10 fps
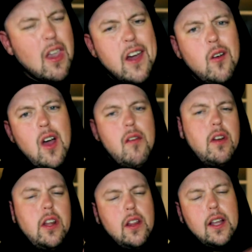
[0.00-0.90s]
I don't have
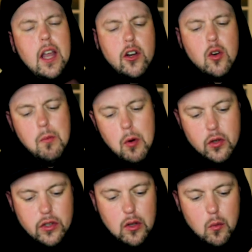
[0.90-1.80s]
any like
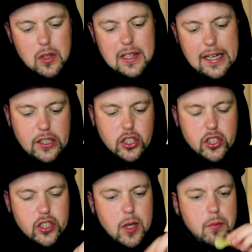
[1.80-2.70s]
interpersonal
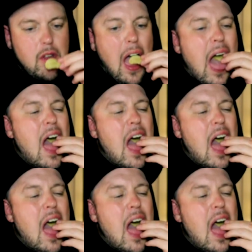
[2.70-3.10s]
relationships